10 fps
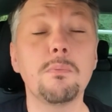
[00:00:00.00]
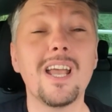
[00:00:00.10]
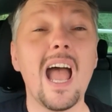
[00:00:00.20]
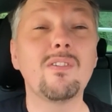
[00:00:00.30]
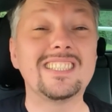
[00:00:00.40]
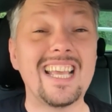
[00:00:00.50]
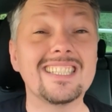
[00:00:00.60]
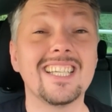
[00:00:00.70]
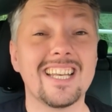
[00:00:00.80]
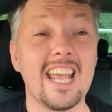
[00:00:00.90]
you might have a
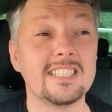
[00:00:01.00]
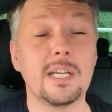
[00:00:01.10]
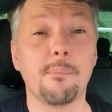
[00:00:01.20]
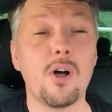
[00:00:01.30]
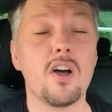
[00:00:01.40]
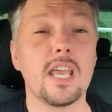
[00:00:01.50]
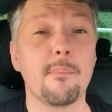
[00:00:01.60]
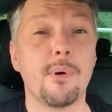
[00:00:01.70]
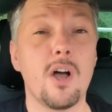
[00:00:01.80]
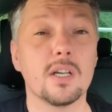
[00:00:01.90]
designated
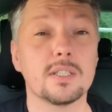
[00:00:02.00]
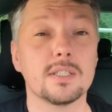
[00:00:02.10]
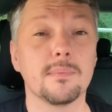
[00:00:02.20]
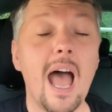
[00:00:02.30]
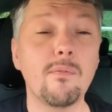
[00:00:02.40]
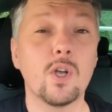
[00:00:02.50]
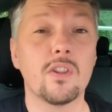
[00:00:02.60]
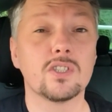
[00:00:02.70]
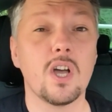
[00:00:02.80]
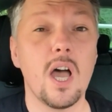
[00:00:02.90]
parking box. Have a look
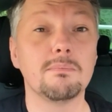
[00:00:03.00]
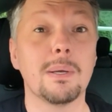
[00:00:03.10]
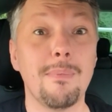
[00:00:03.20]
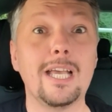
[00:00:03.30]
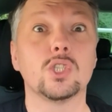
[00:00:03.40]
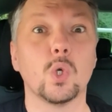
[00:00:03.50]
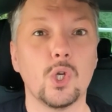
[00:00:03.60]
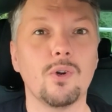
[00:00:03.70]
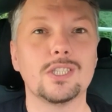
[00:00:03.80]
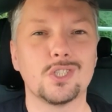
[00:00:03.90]
at the times and make sure
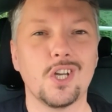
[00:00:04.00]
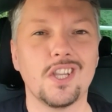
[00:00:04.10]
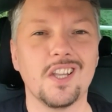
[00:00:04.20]
you're inside the